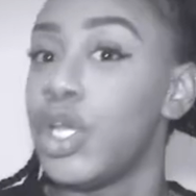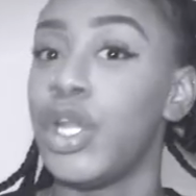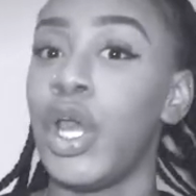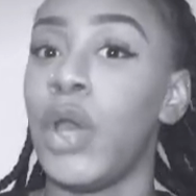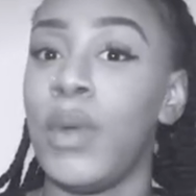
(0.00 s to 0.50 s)

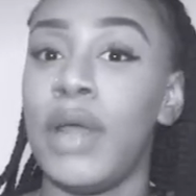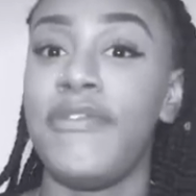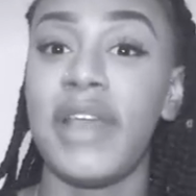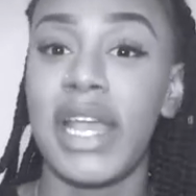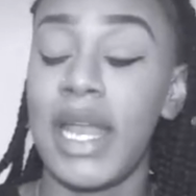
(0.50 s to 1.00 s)
you know, we're
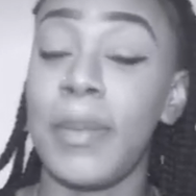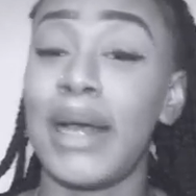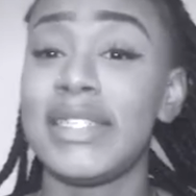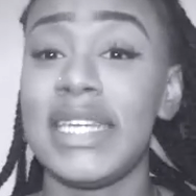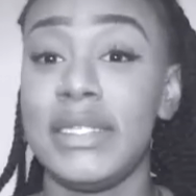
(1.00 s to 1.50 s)
thinking
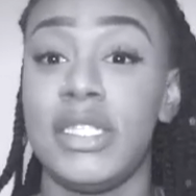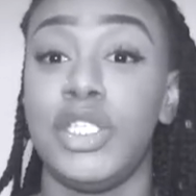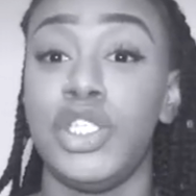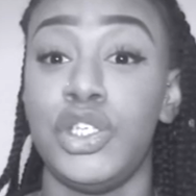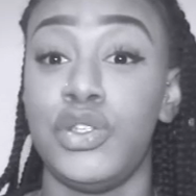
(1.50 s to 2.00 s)
about
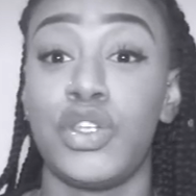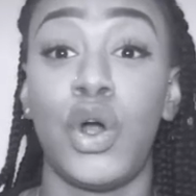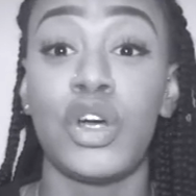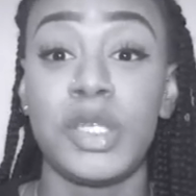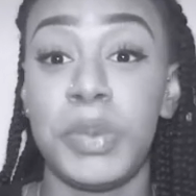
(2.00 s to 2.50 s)
sending you to
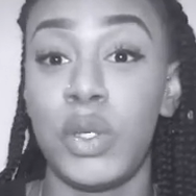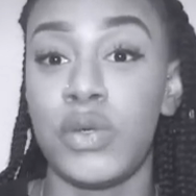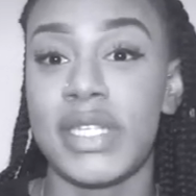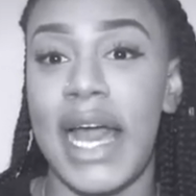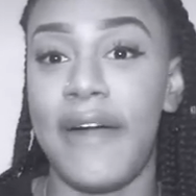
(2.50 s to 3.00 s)

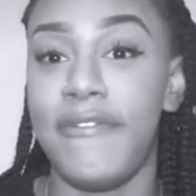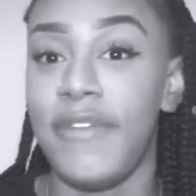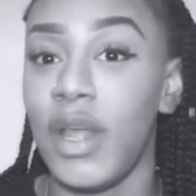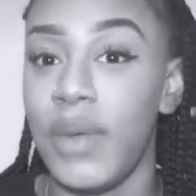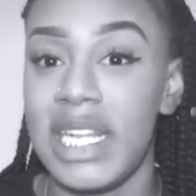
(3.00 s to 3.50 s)
hospital to have
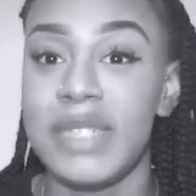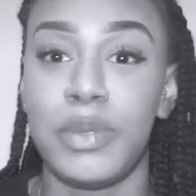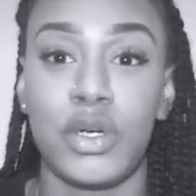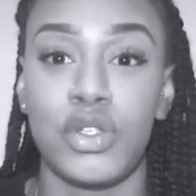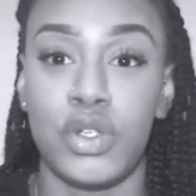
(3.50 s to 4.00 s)
fluids
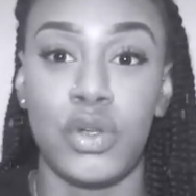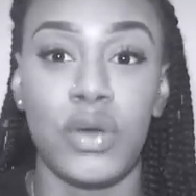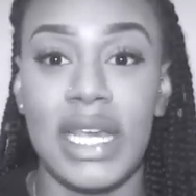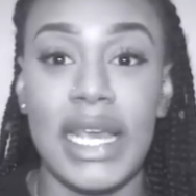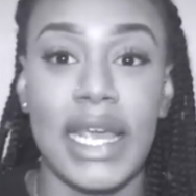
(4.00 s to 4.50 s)
because you're
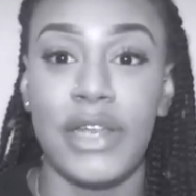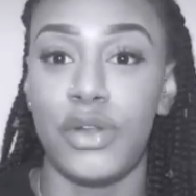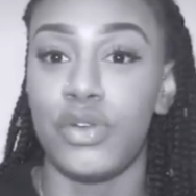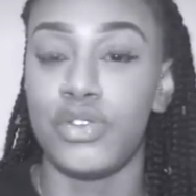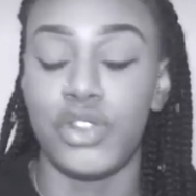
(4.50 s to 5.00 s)
not eating,
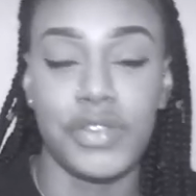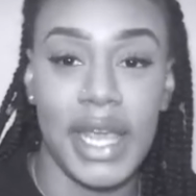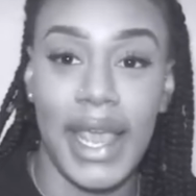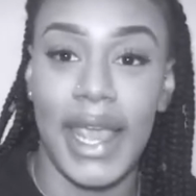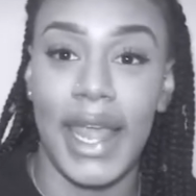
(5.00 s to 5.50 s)
you're not
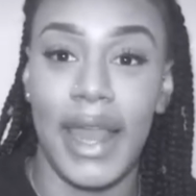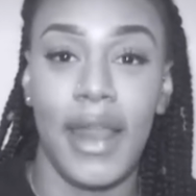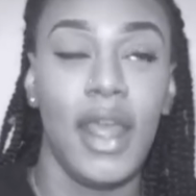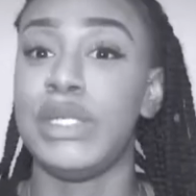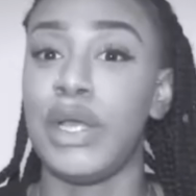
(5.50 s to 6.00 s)
drinking,
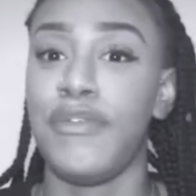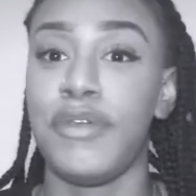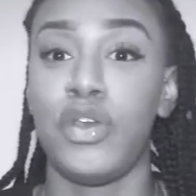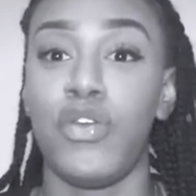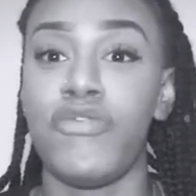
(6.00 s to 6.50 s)
you don't
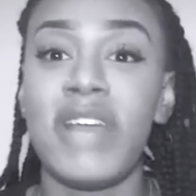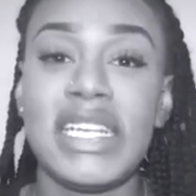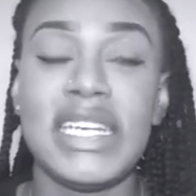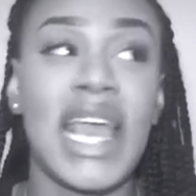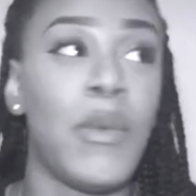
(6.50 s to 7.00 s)
feel
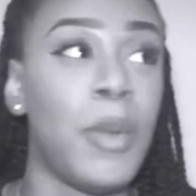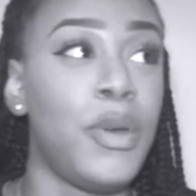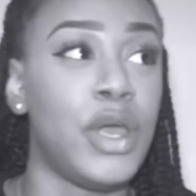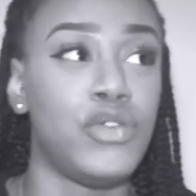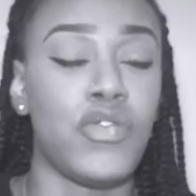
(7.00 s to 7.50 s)
ready yet, we're
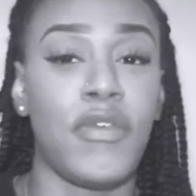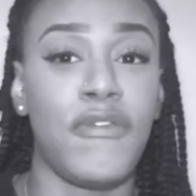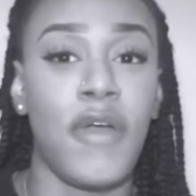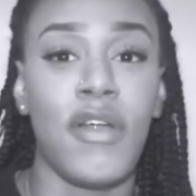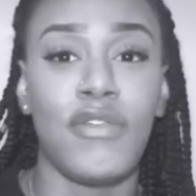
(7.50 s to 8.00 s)
putting your
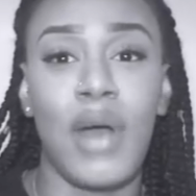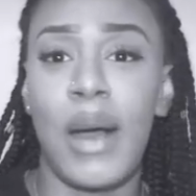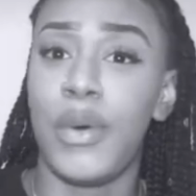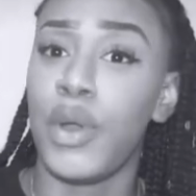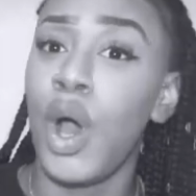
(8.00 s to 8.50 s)
referral out on